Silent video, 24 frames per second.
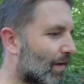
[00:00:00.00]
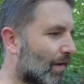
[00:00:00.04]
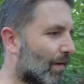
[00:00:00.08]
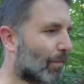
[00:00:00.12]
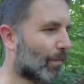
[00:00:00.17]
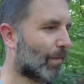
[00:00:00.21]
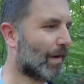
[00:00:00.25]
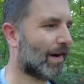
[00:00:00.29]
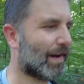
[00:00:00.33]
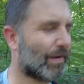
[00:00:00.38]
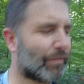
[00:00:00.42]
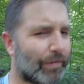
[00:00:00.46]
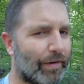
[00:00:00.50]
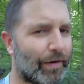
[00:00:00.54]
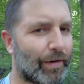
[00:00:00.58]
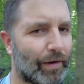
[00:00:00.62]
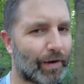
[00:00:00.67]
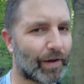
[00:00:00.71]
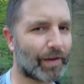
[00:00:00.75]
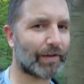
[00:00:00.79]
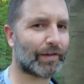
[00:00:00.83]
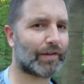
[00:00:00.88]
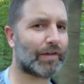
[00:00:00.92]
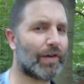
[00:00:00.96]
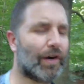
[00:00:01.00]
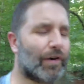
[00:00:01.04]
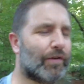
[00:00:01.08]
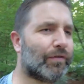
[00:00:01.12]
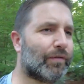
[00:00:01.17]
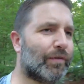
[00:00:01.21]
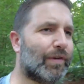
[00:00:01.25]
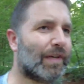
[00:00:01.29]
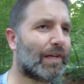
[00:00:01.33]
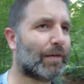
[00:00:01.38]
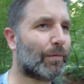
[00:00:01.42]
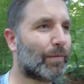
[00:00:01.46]
whatever other
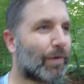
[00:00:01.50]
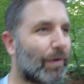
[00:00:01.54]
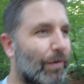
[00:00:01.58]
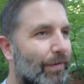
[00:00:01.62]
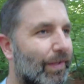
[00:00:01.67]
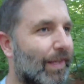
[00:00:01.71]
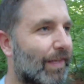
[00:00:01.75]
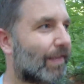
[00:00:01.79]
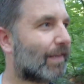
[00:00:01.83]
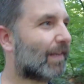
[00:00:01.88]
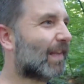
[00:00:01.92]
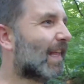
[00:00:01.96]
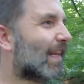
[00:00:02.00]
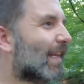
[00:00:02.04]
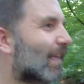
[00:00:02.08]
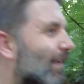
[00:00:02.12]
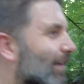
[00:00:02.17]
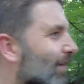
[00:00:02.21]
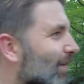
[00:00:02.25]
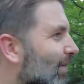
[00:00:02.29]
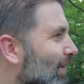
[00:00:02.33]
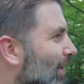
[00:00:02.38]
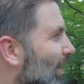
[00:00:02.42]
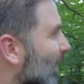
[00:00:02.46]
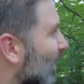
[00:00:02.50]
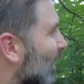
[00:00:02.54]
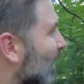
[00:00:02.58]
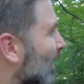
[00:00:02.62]
country in the world than the Netherlands,